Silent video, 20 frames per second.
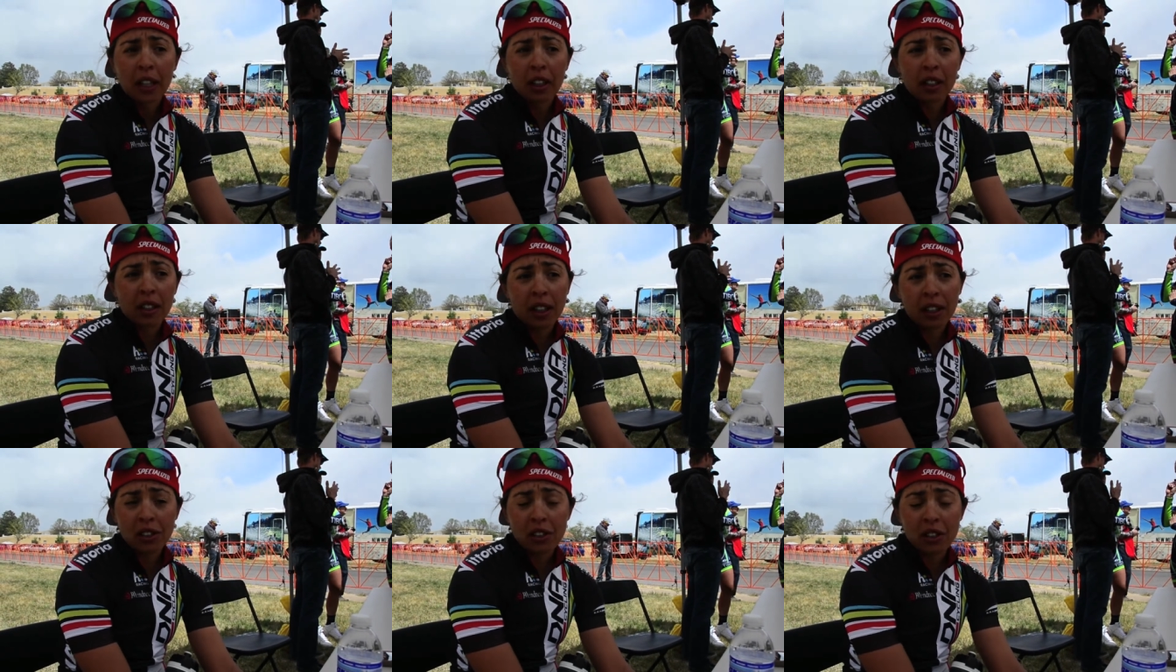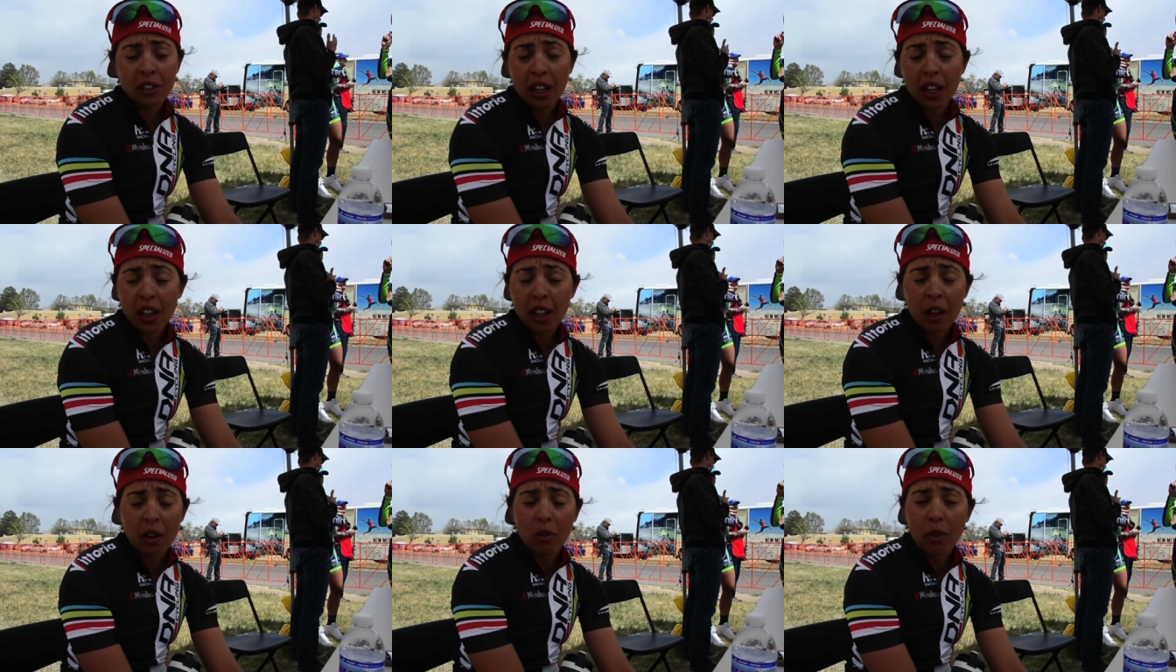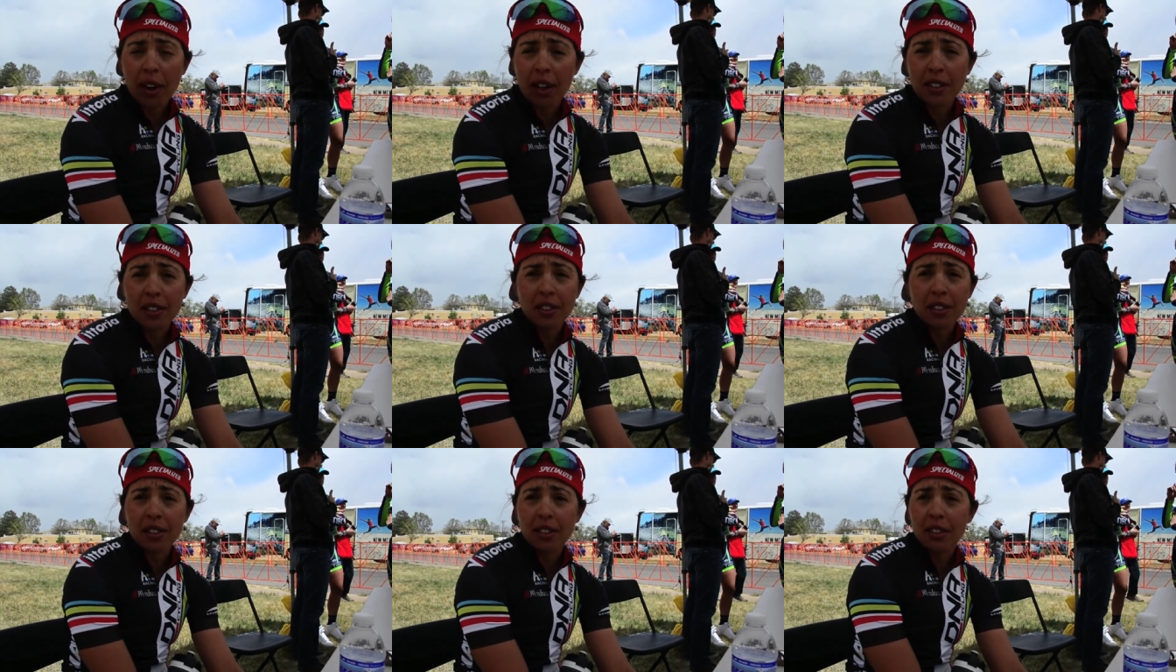yesterday they
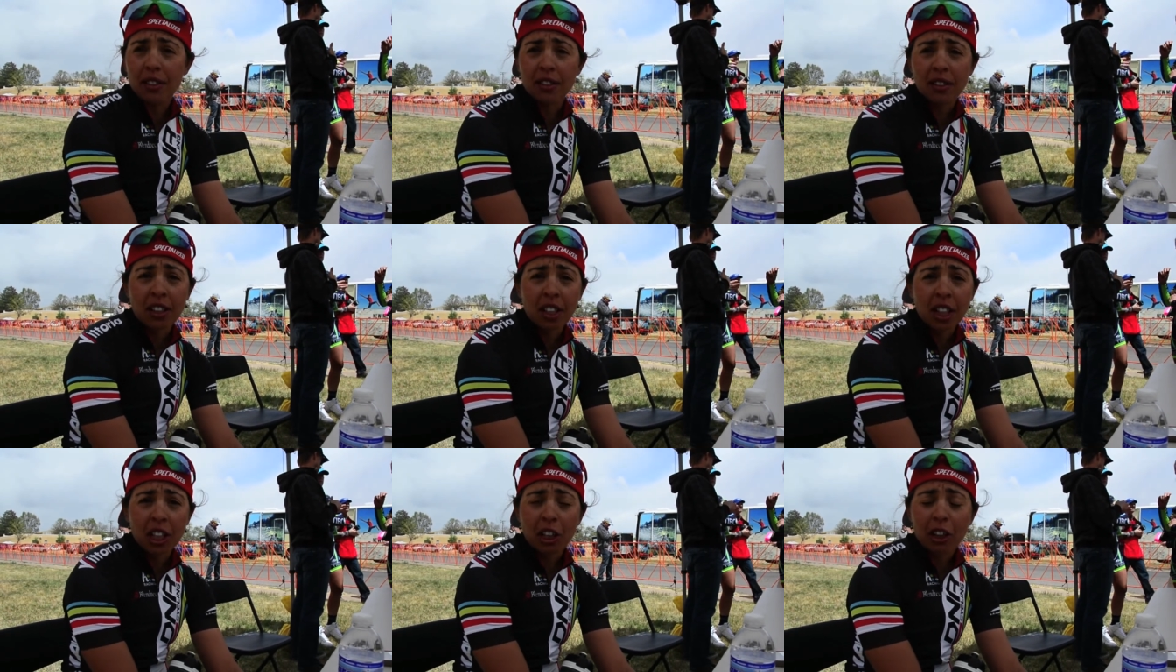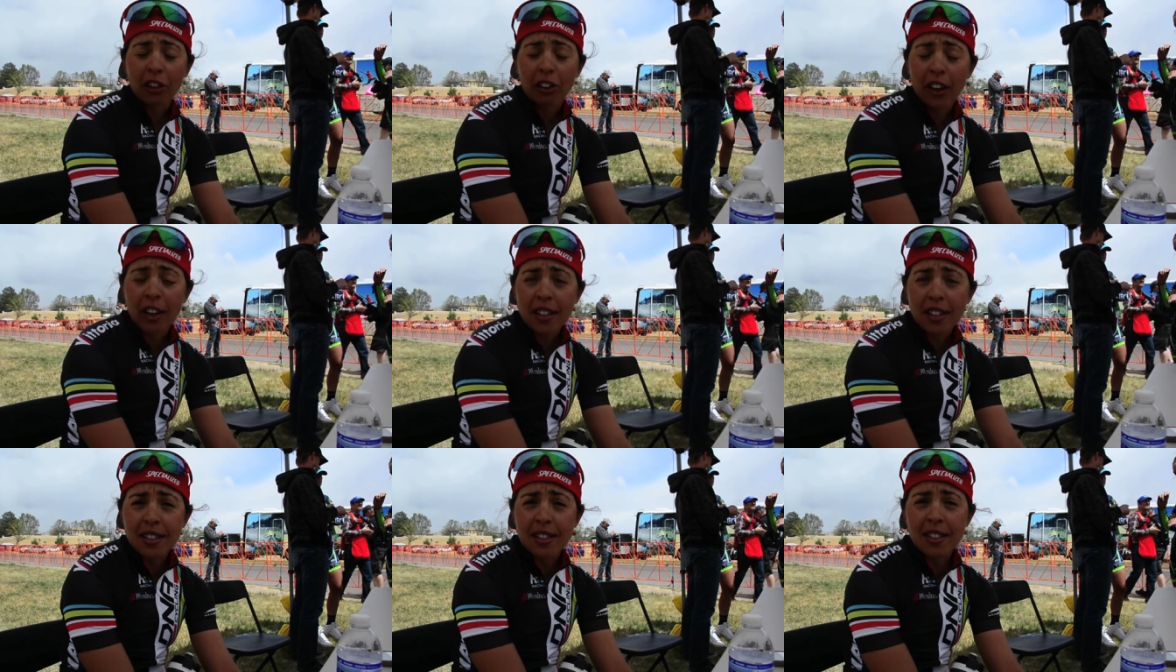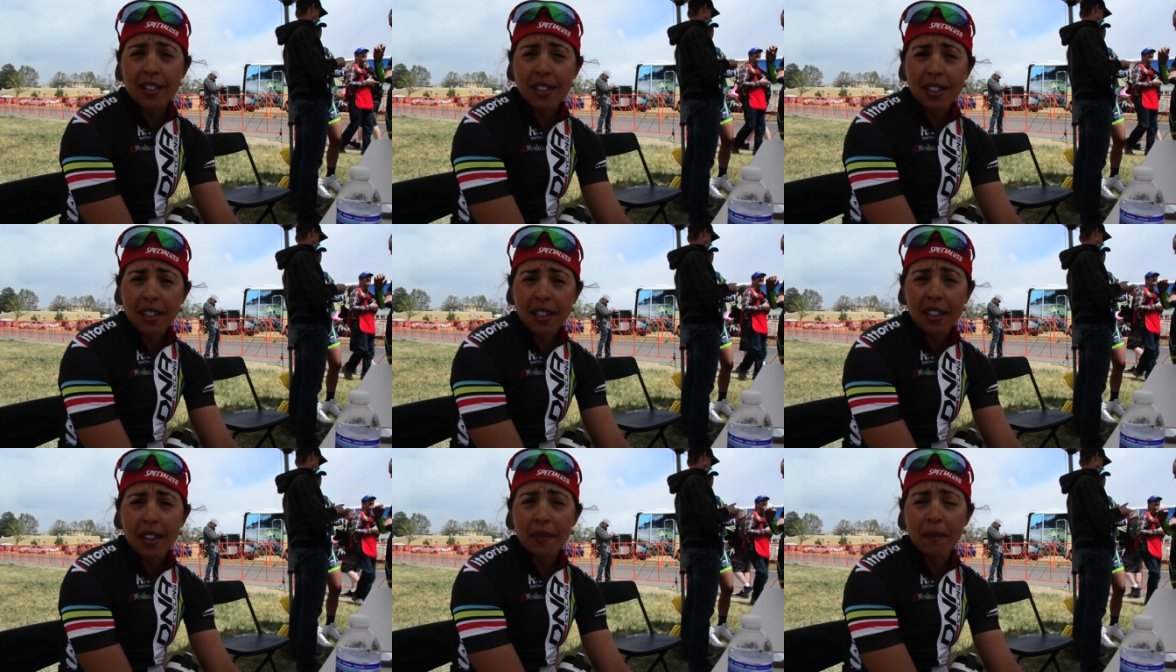raced great as a
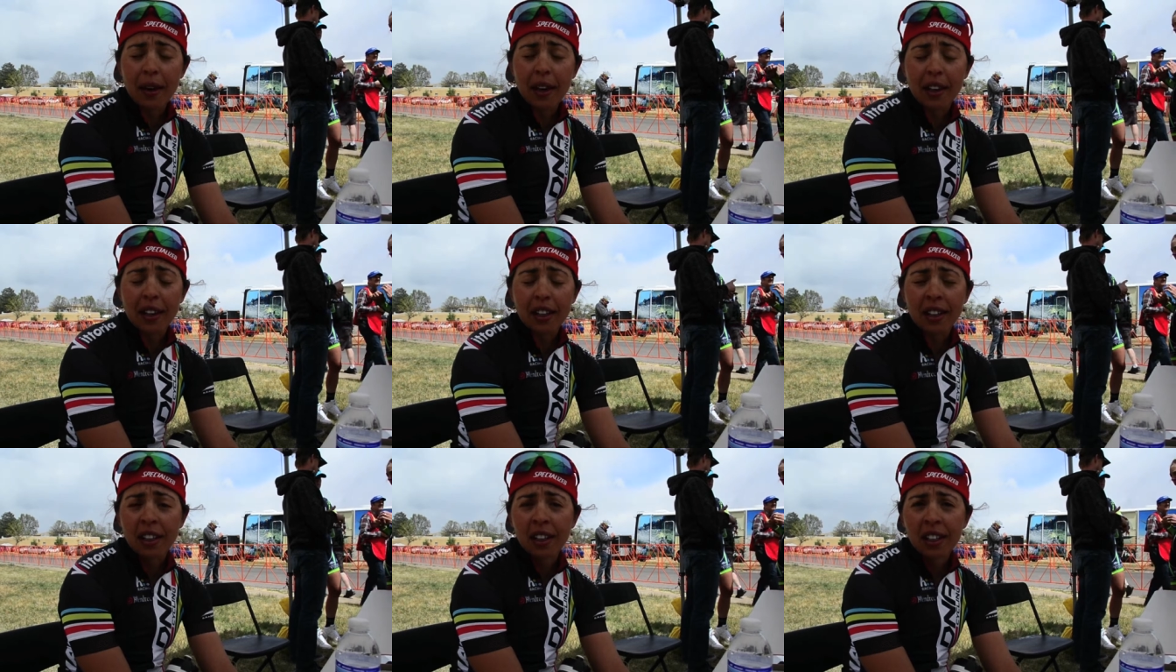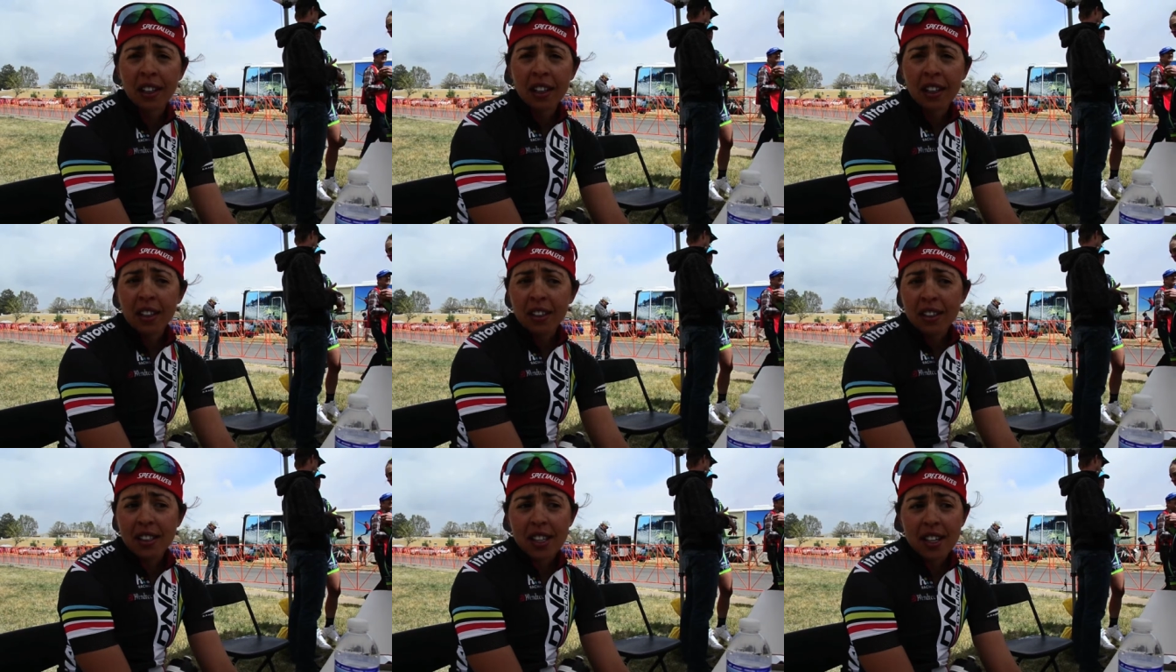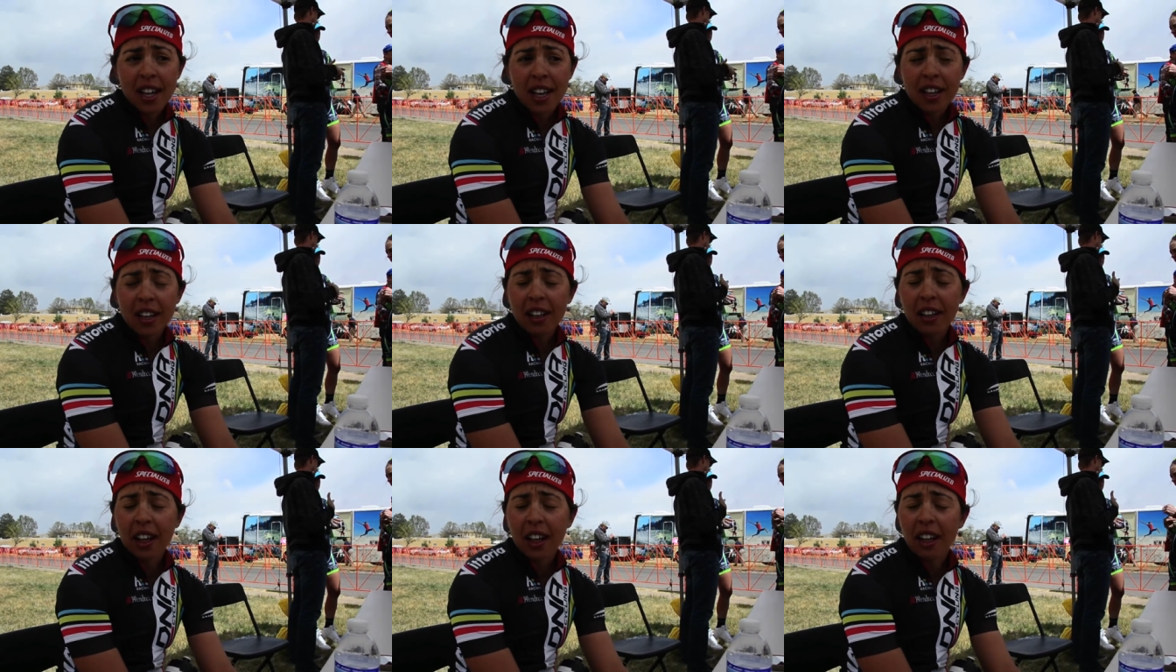team and
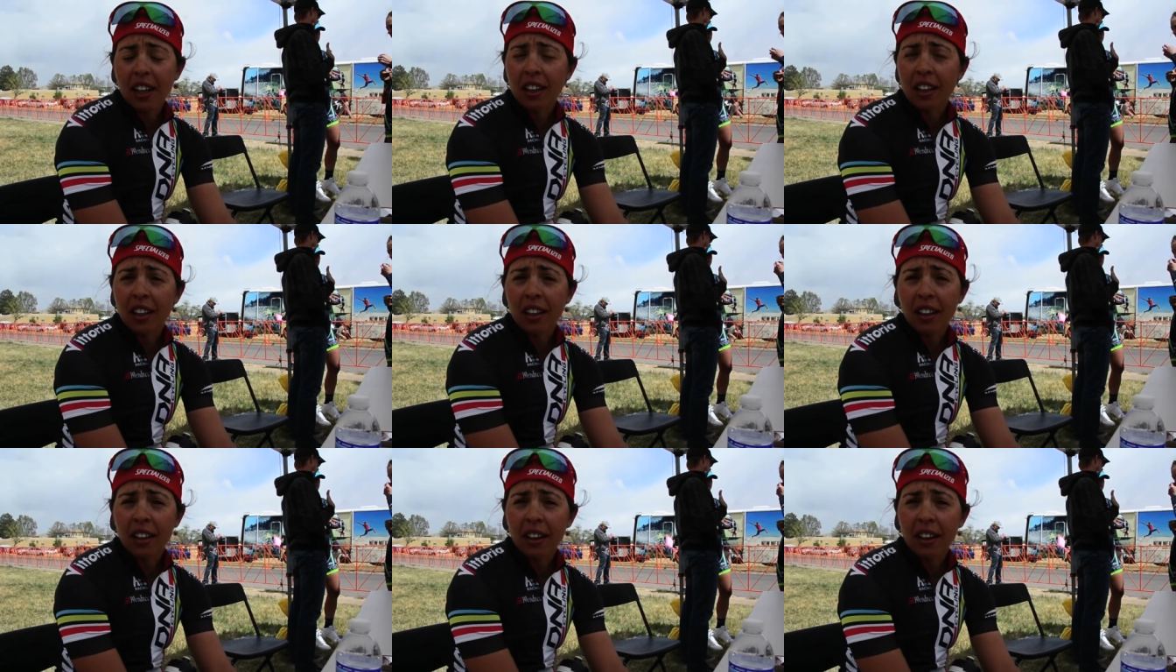today again.